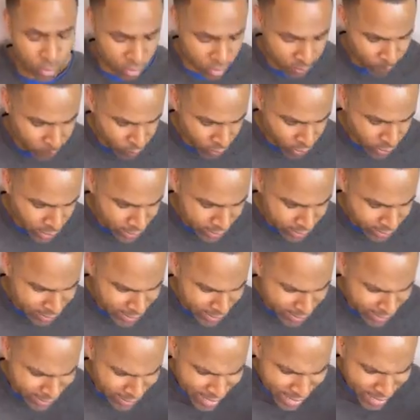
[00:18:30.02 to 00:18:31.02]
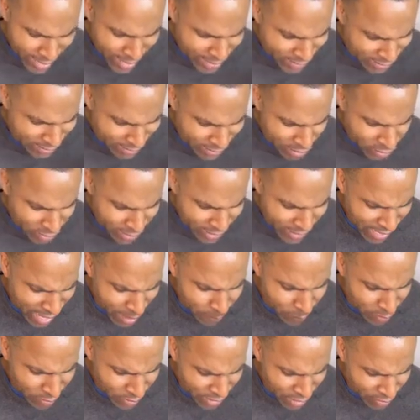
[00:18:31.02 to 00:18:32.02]
They did not they still did not believe
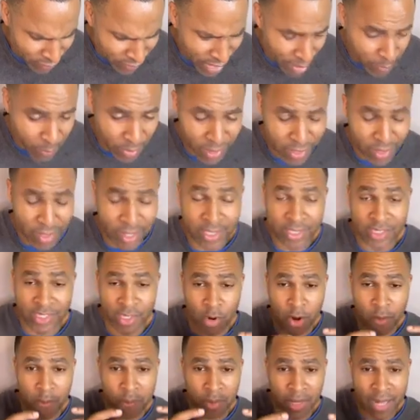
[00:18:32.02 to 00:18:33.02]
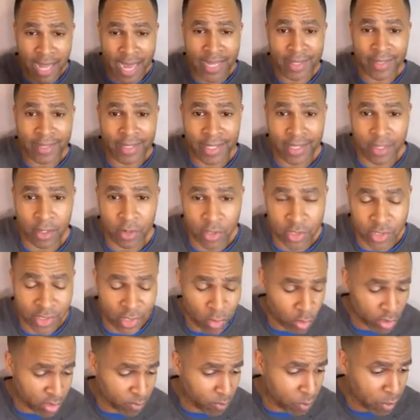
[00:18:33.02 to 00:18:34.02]
that because there were blind leaders, there was
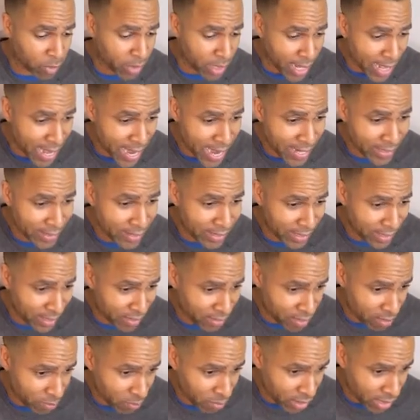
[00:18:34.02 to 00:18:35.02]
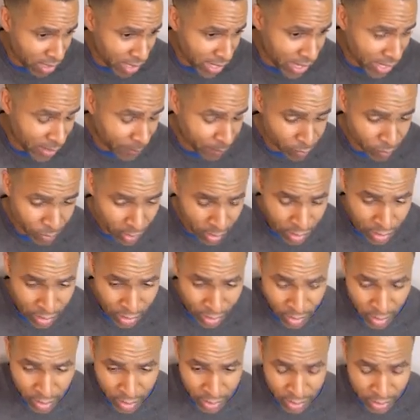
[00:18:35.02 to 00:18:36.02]
blind leading the blind.
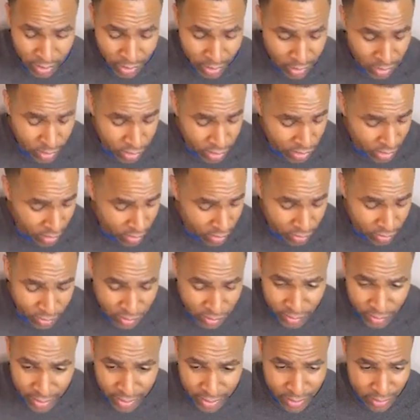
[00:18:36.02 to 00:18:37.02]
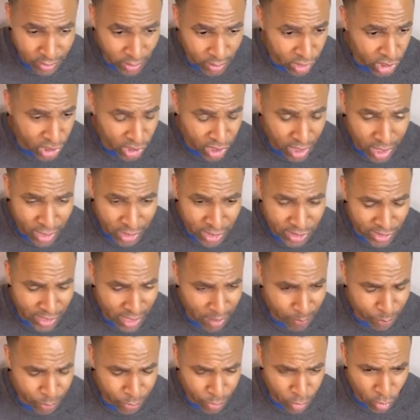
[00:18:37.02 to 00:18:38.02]
And Jesus says in John
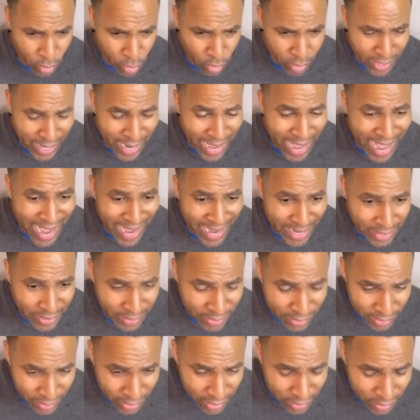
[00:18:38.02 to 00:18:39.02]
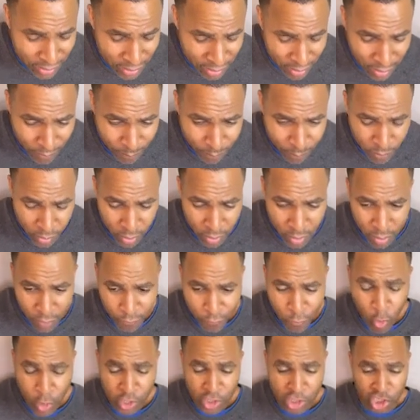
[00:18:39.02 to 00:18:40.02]
chapter 9 says, "For
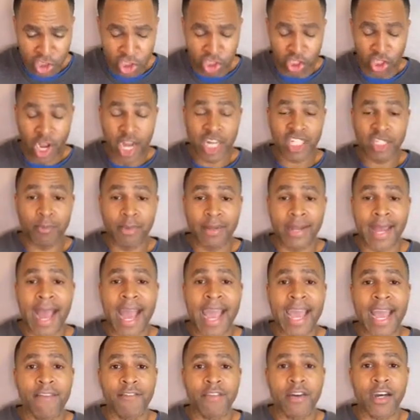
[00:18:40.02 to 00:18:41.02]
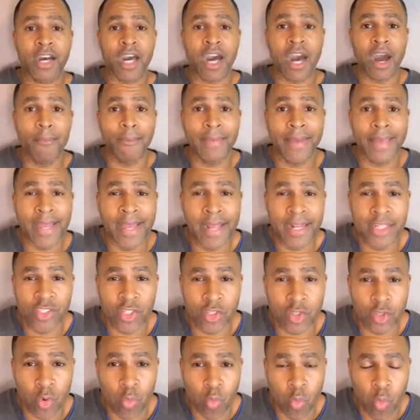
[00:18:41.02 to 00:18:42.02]
judgment I have come into the
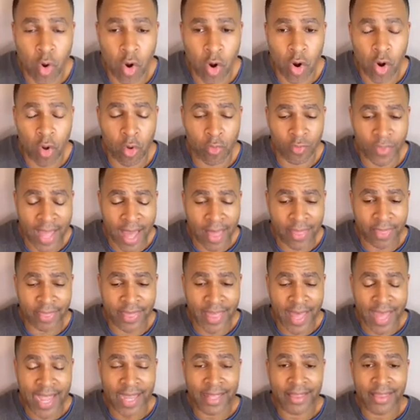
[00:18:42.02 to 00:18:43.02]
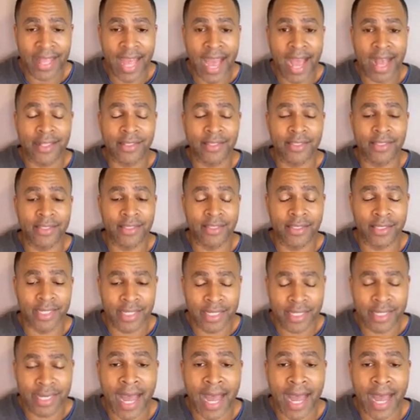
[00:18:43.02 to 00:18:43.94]
world that they that see not